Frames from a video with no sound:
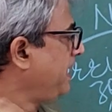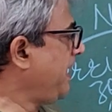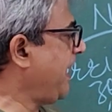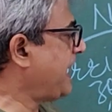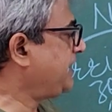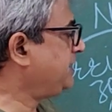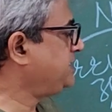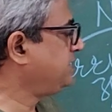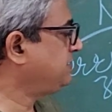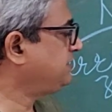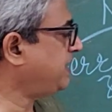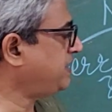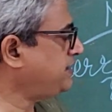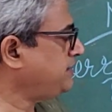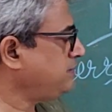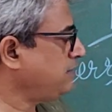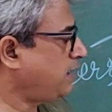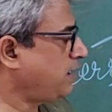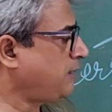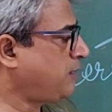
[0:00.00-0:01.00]
And
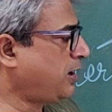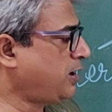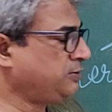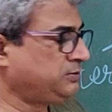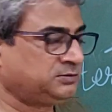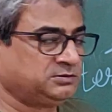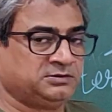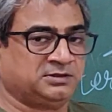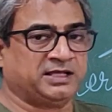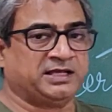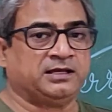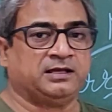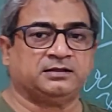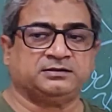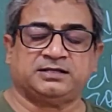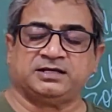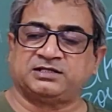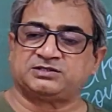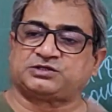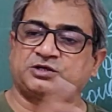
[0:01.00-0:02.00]
then
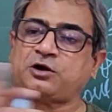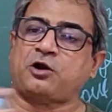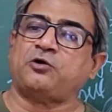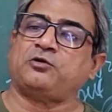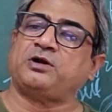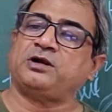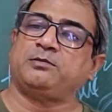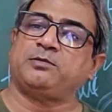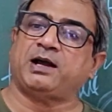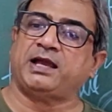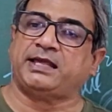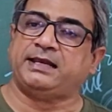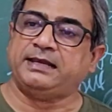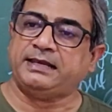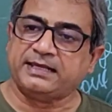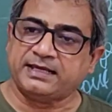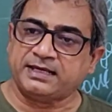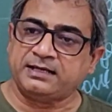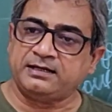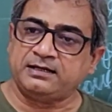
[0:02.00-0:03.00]
they are surrounded by a
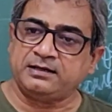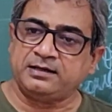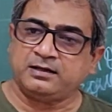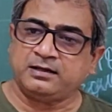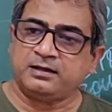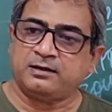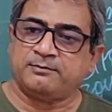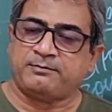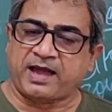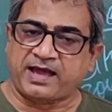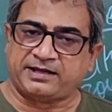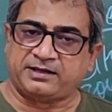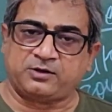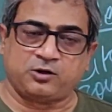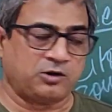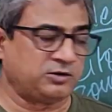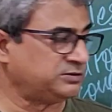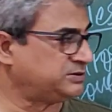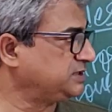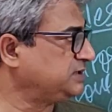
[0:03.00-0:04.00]
layer,
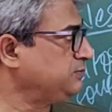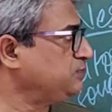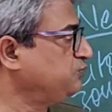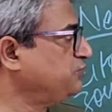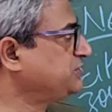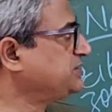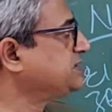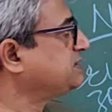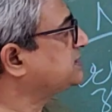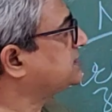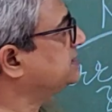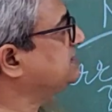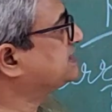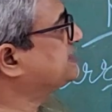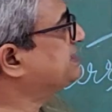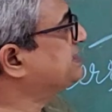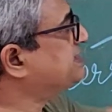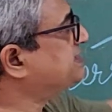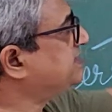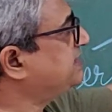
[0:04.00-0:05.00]
perichondrium, which is
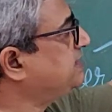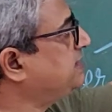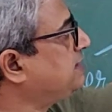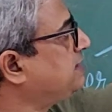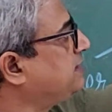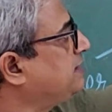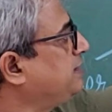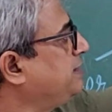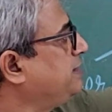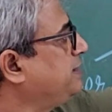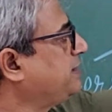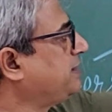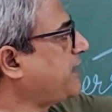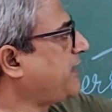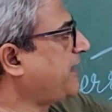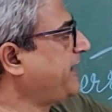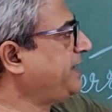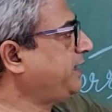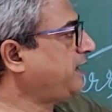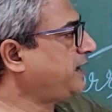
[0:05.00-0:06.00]
consistent in
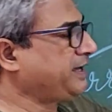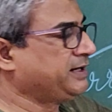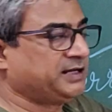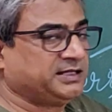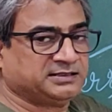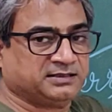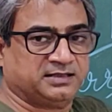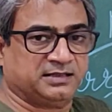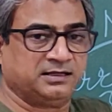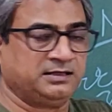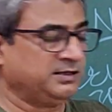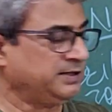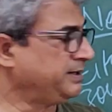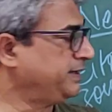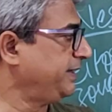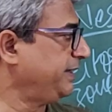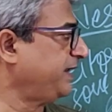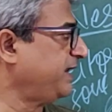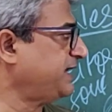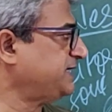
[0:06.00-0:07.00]
hyaline and the
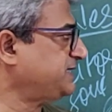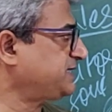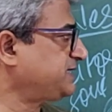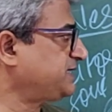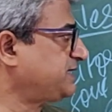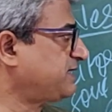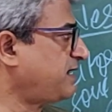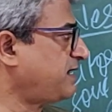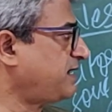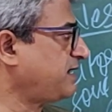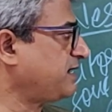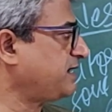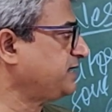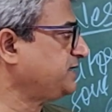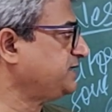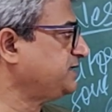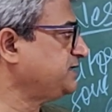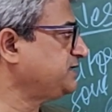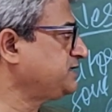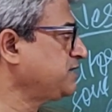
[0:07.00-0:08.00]
elastic
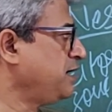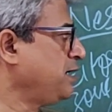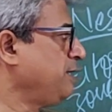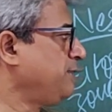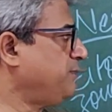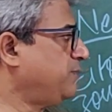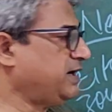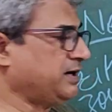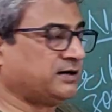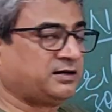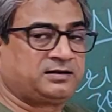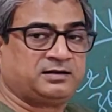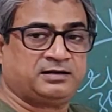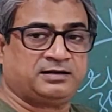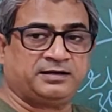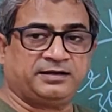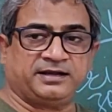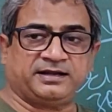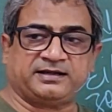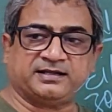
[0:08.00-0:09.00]
cartilages, but
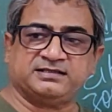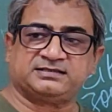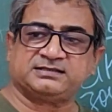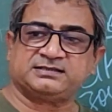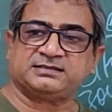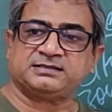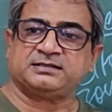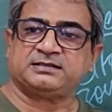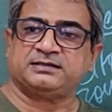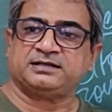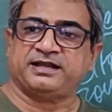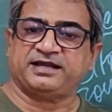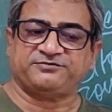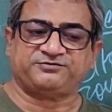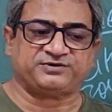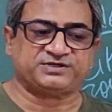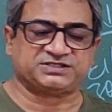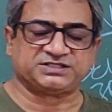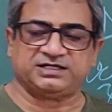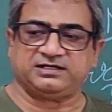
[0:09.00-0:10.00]
it is
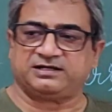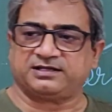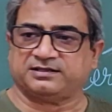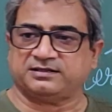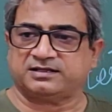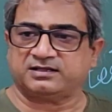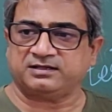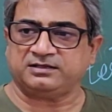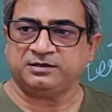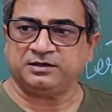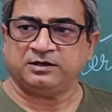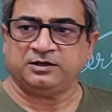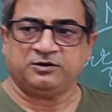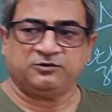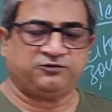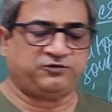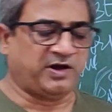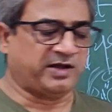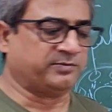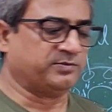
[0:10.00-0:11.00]
deficient in the
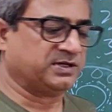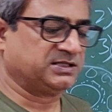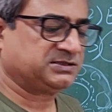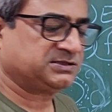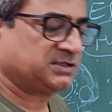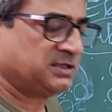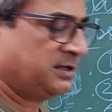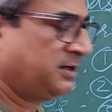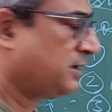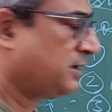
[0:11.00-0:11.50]
fibrous